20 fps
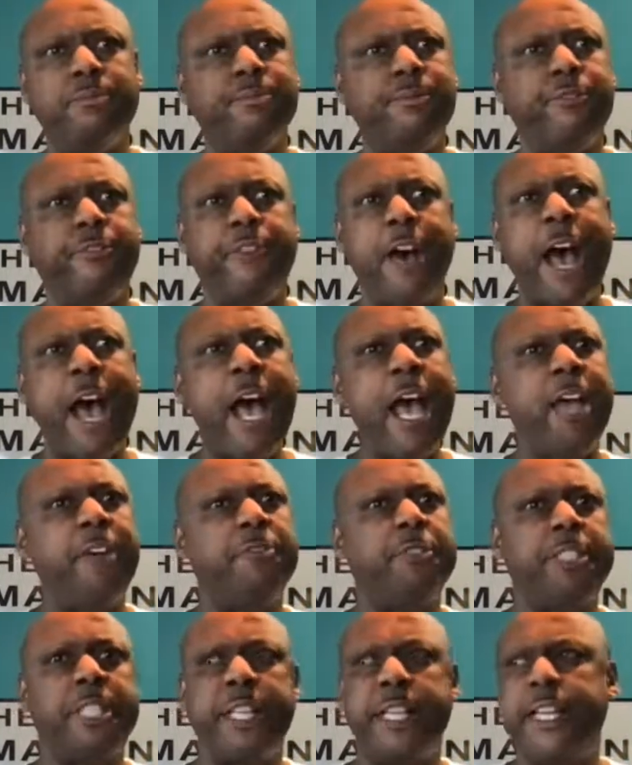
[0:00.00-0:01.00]

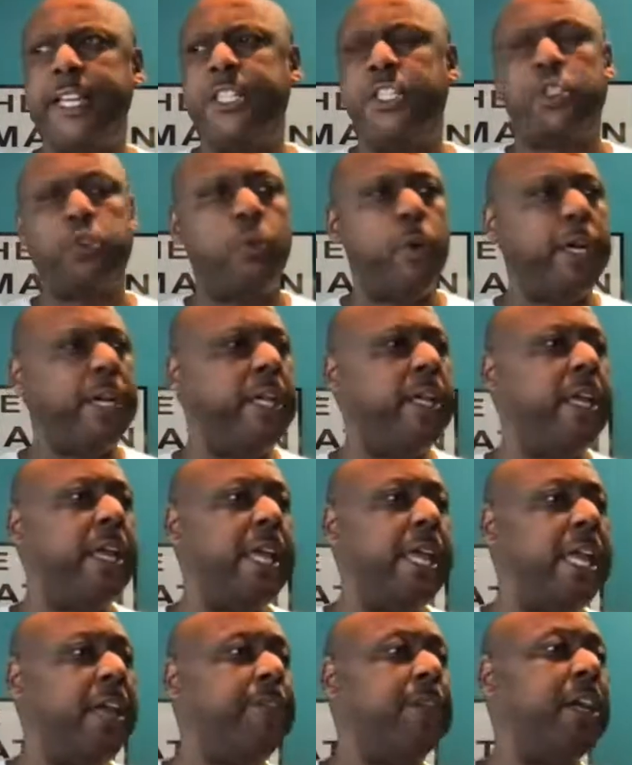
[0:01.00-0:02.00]
5, 10, 20,
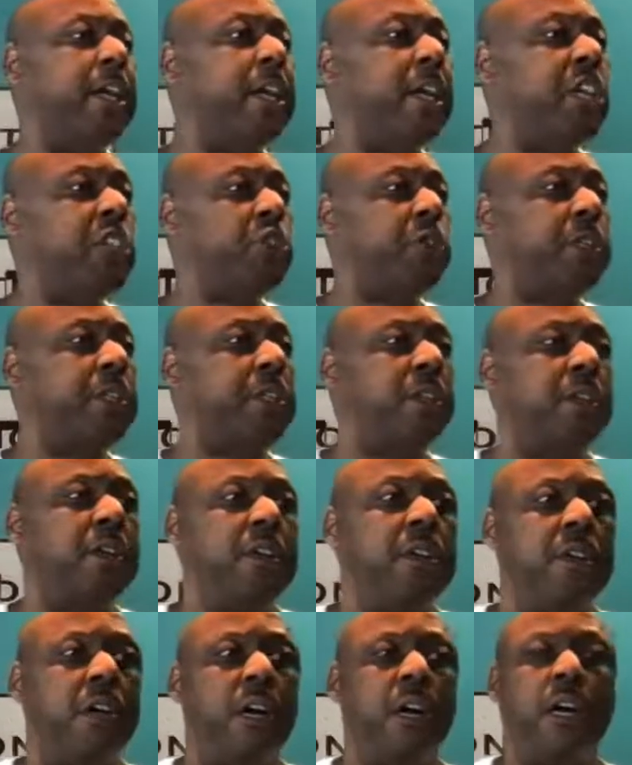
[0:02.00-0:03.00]
even 100
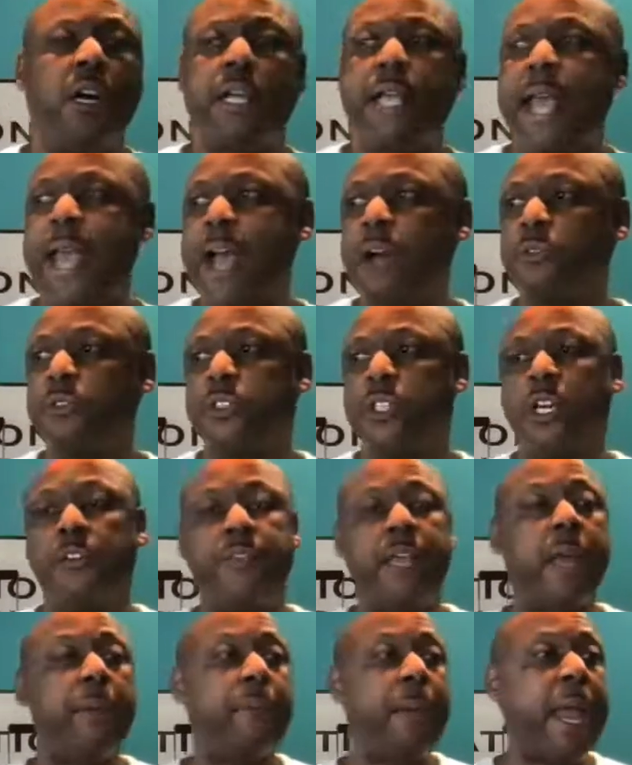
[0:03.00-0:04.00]
uh, counts of
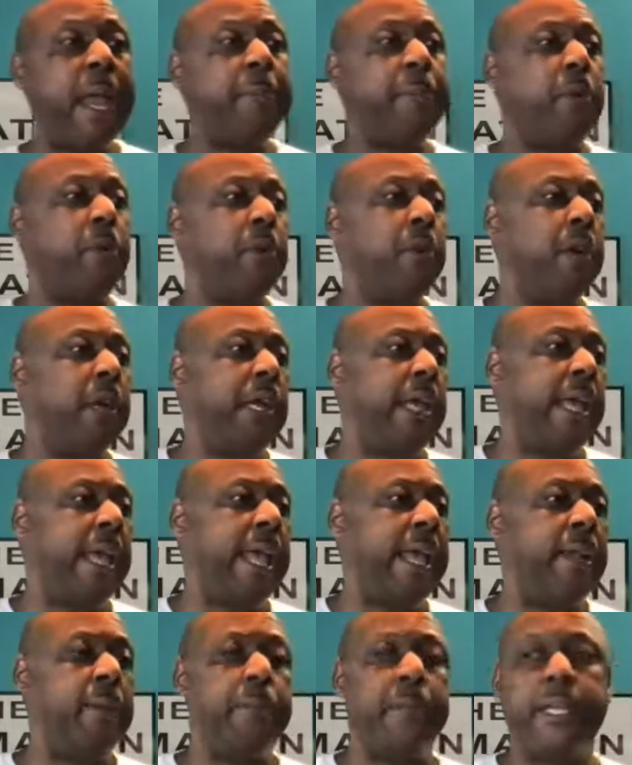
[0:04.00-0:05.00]
that paper
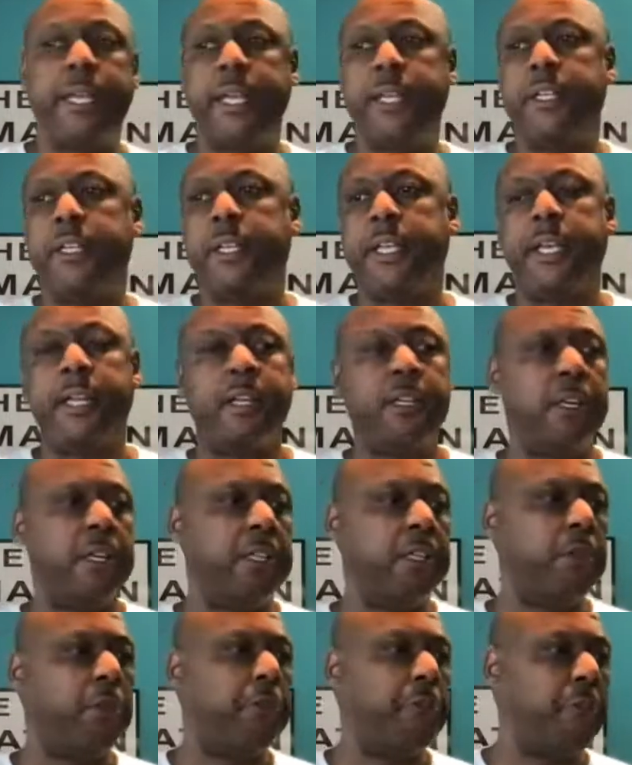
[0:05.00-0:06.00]
and it began to get a, a
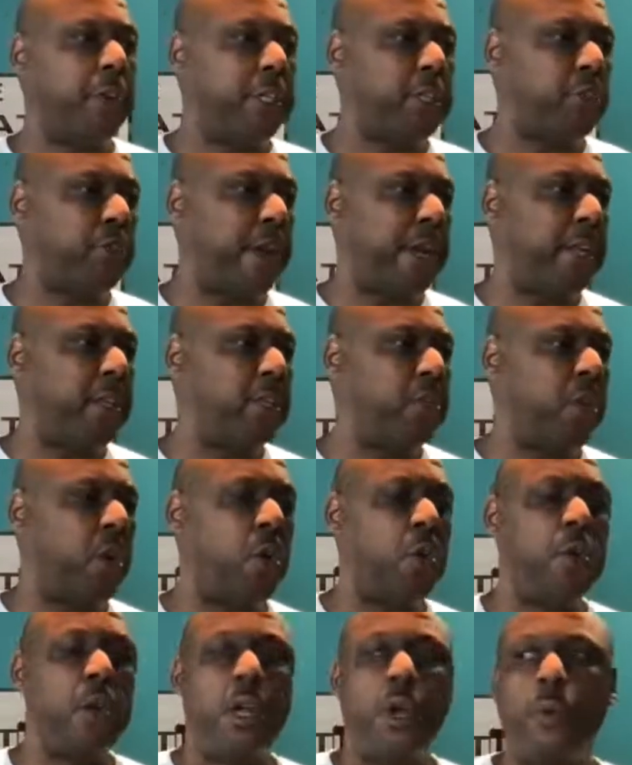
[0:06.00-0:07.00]
little frustrating.
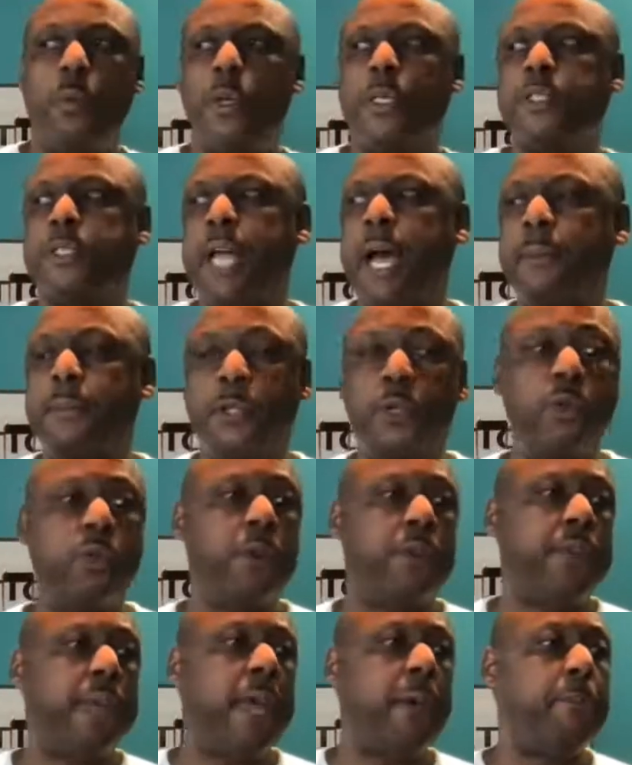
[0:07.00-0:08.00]
So we stopped
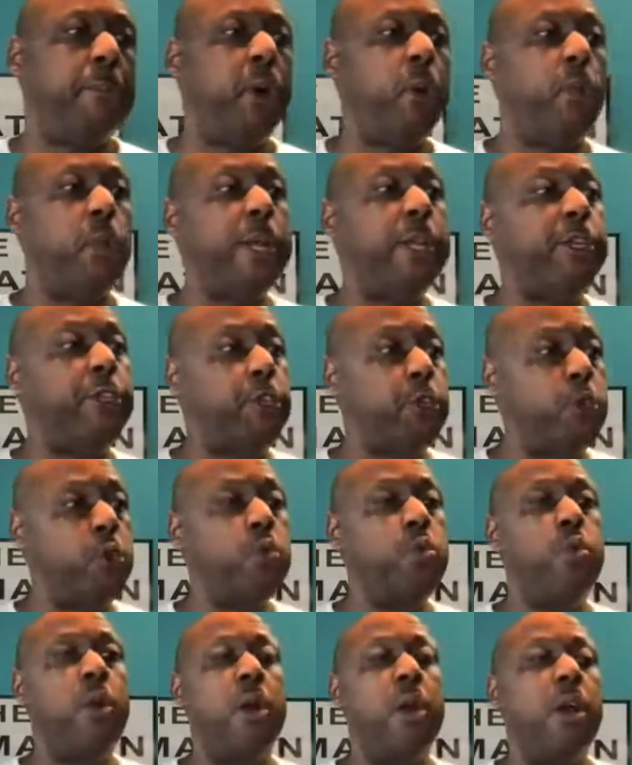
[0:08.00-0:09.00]
doing that. But we
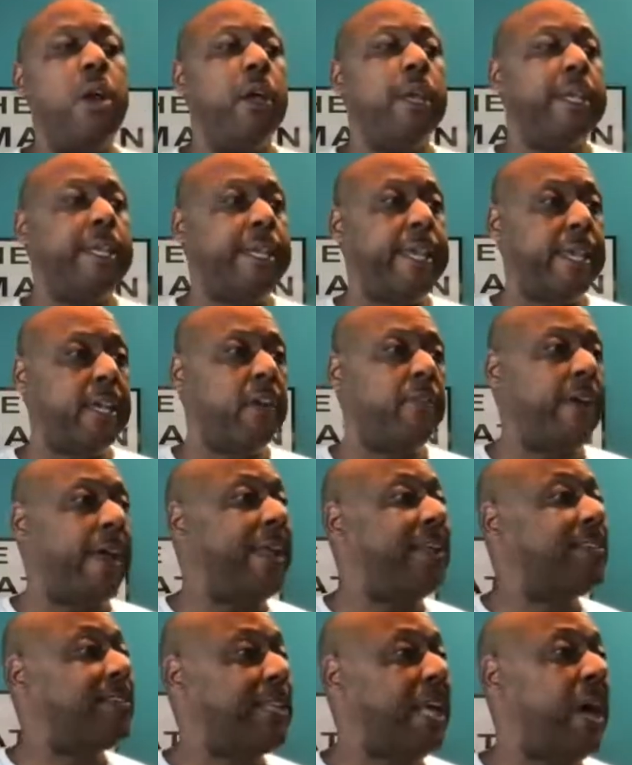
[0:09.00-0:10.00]
do give
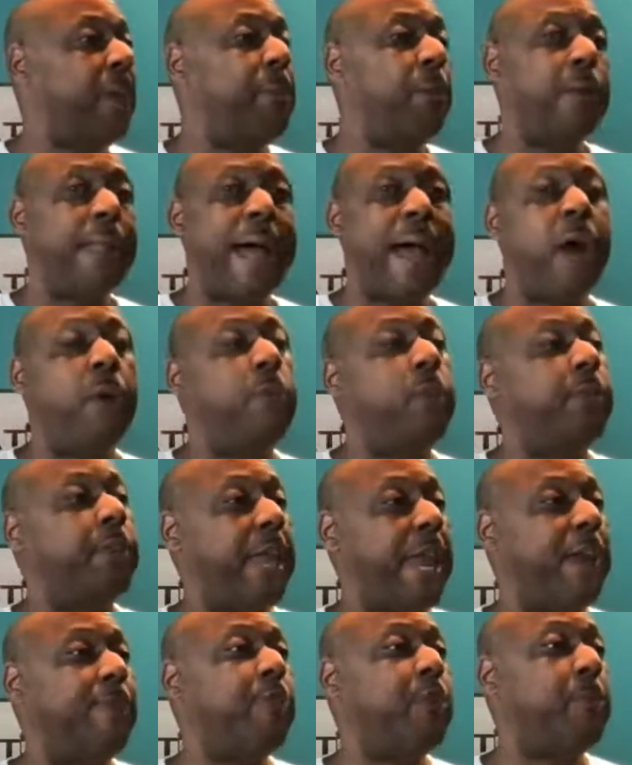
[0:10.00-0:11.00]
a sample out with
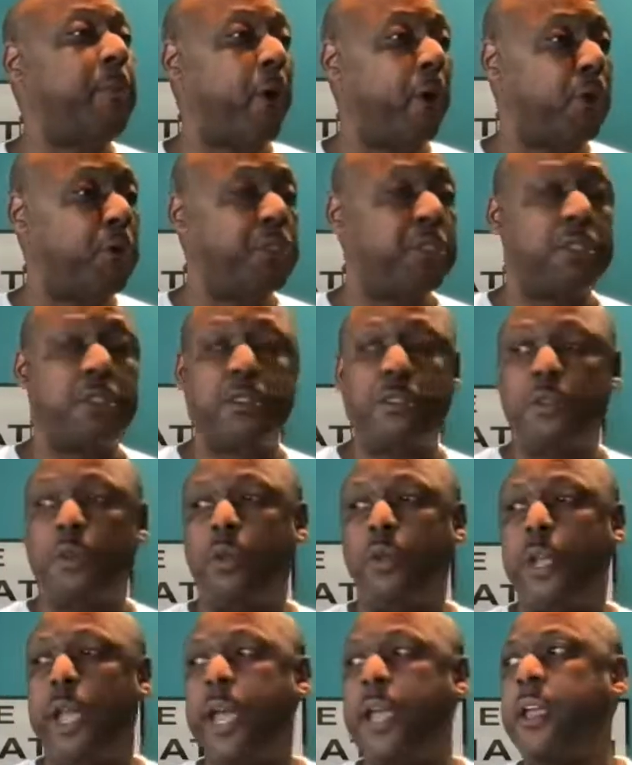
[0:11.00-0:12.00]
every purchase.
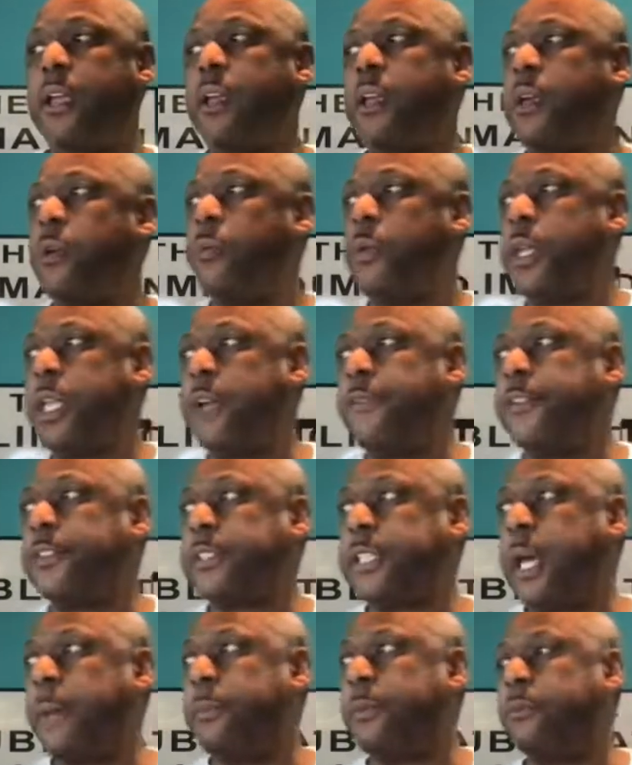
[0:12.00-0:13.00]
Okay. We give a
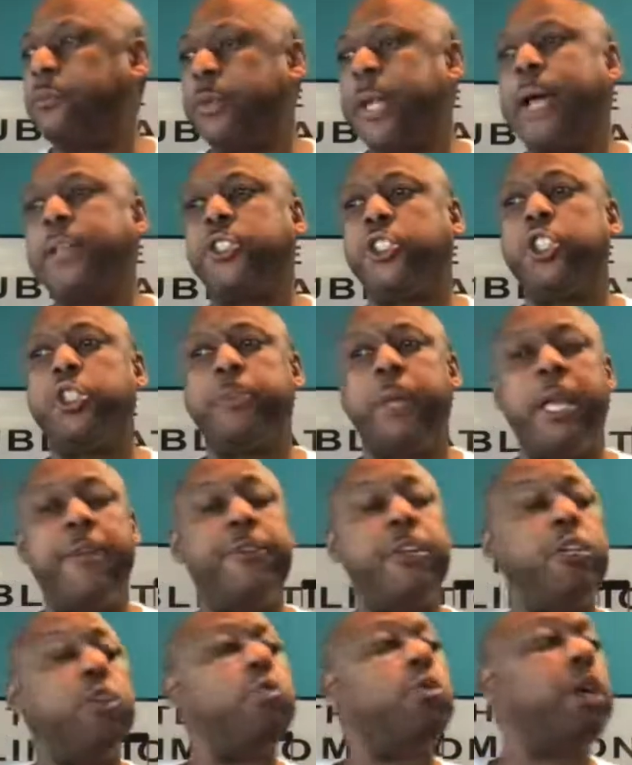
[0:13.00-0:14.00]
sample, not excuse me,
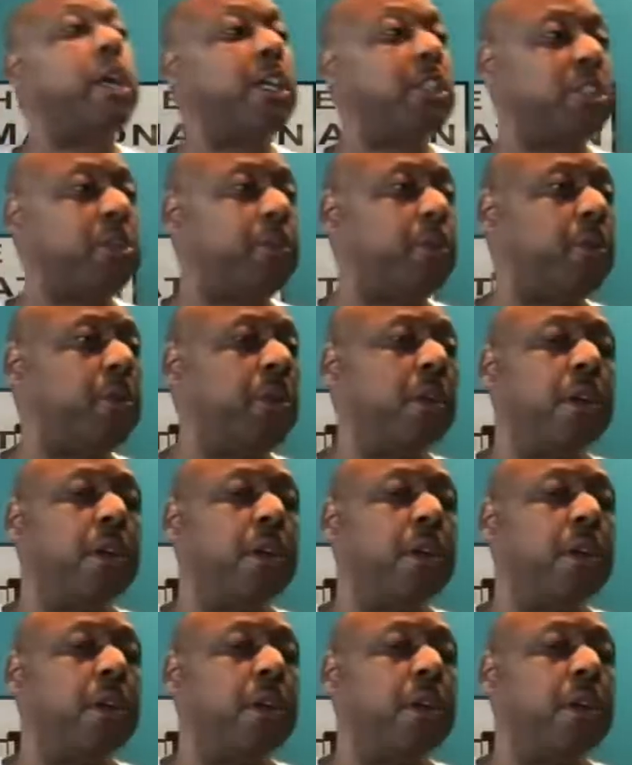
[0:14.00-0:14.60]
every new customer.